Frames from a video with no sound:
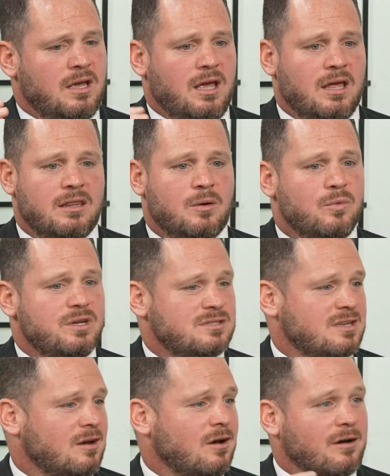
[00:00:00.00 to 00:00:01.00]
And then we
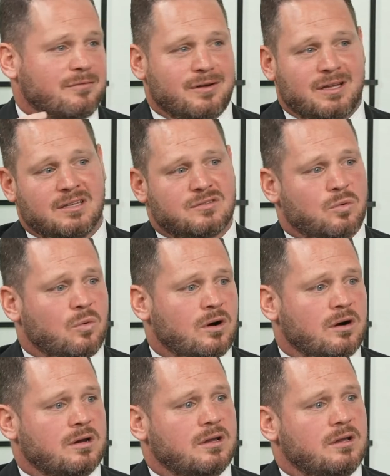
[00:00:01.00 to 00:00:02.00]
set off and get to
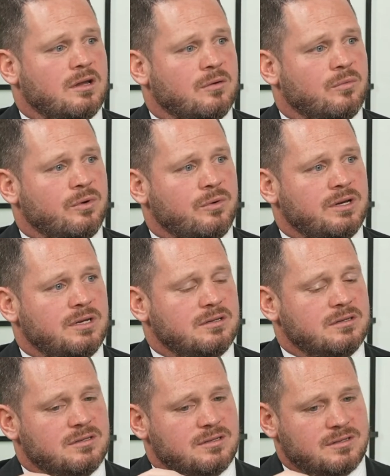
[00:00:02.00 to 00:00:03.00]
work and really
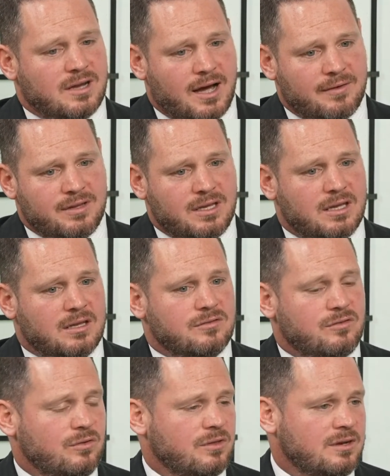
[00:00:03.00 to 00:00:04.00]
diving
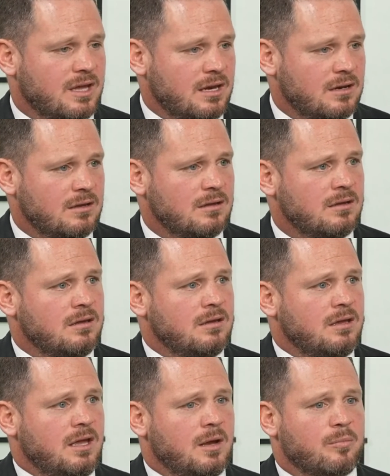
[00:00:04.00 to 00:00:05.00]
into the data
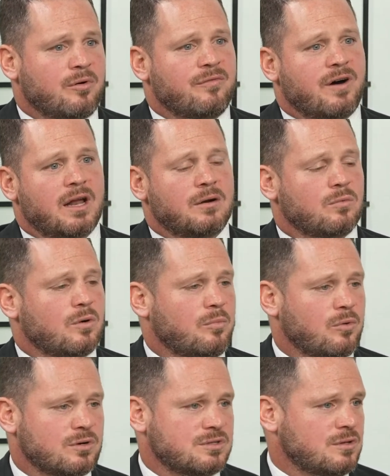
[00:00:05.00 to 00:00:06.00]
and providing
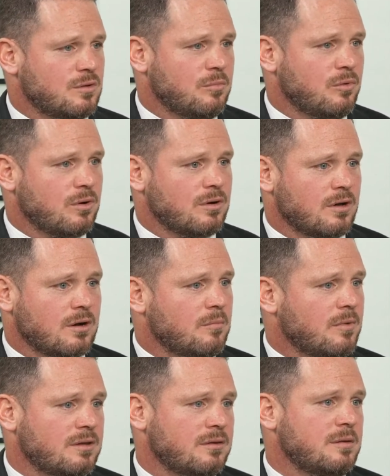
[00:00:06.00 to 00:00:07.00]
reports to the board on a
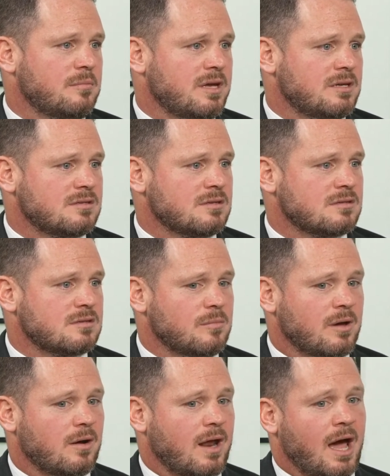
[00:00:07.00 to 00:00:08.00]
monthly basis
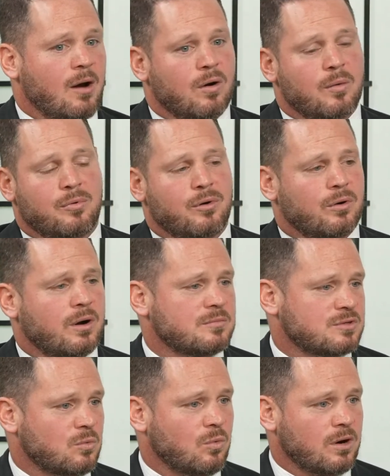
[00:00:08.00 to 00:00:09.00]
about how our programs
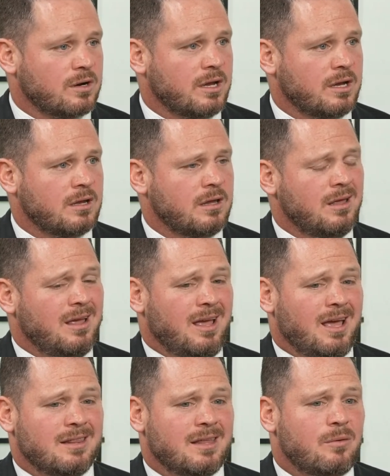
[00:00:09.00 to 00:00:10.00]
are working.
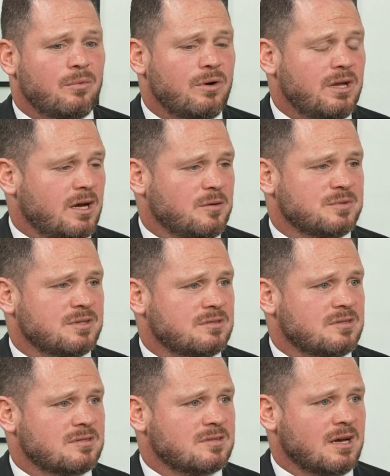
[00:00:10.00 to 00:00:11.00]
And that really helps us
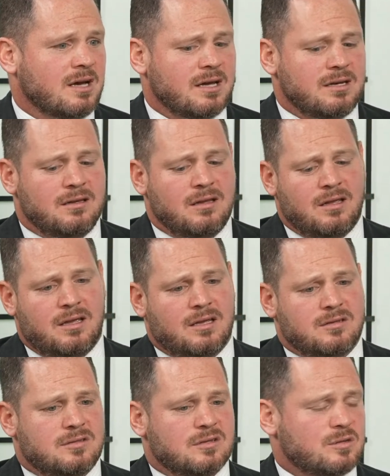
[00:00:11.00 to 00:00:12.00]
decide, is
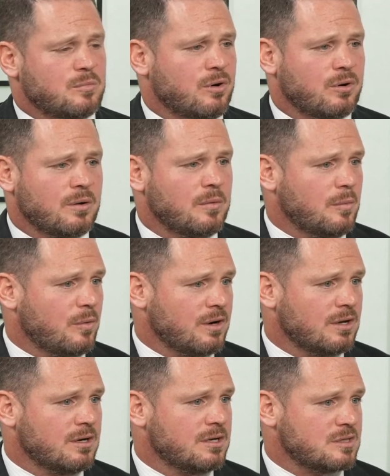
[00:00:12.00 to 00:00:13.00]
this a program that we're
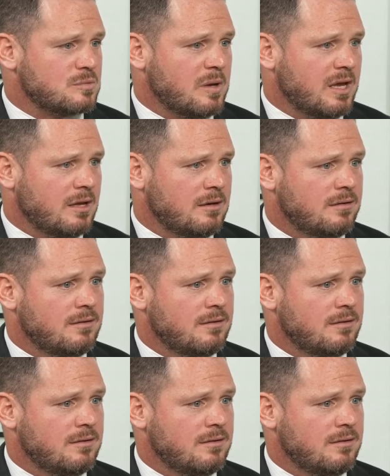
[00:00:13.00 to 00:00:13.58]
going to expand?